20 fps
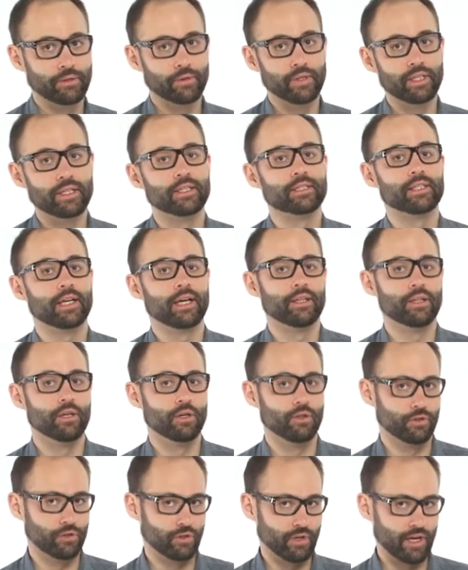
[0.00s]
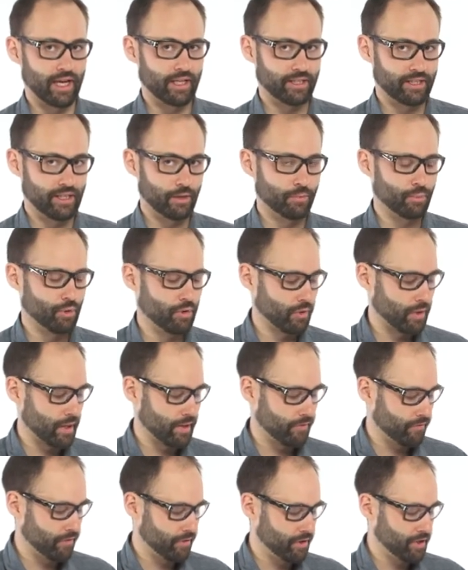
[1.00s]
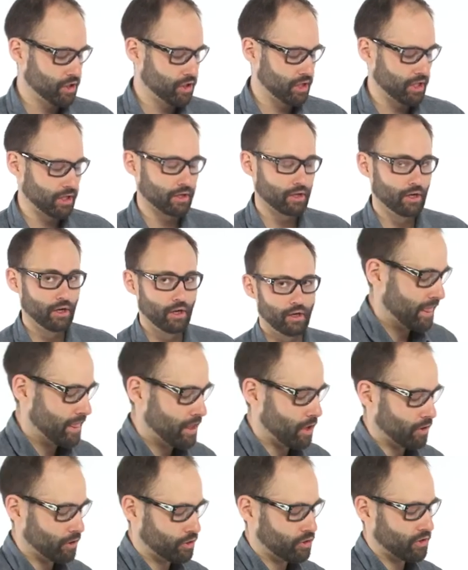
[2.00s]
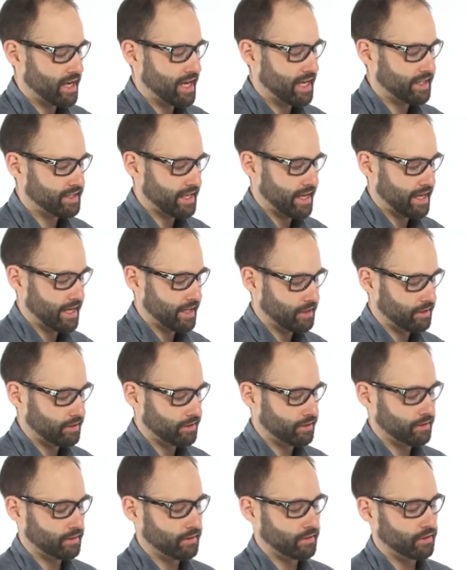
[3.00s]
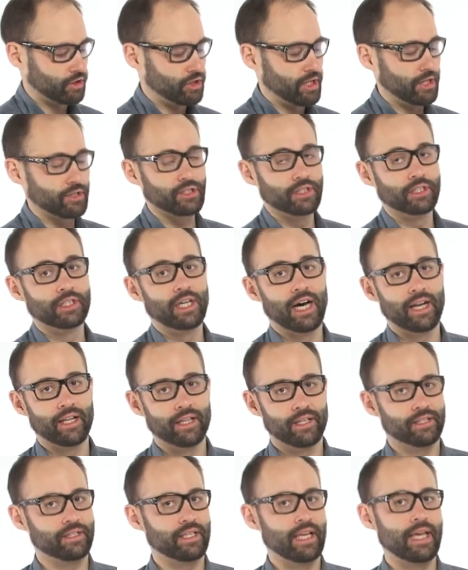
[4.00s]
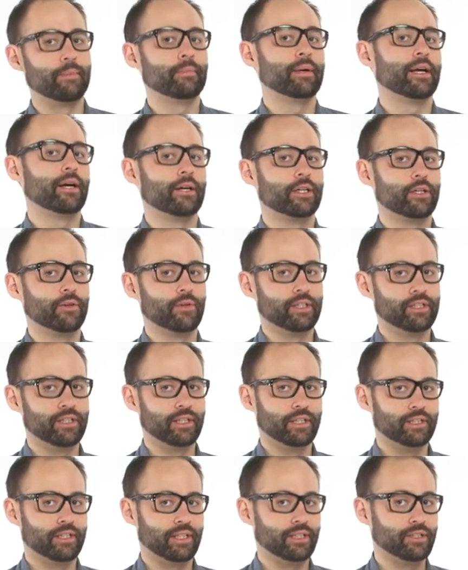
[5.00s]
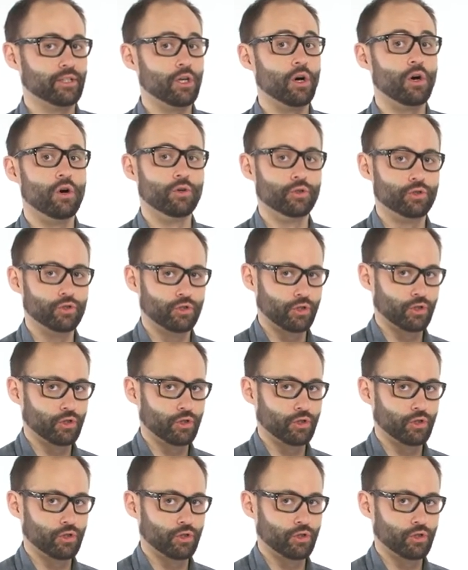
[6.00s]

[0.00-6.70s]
redesigned the Ultra S L program for this year. The Ultra S L shares a lot of the same characteristics as the Ultra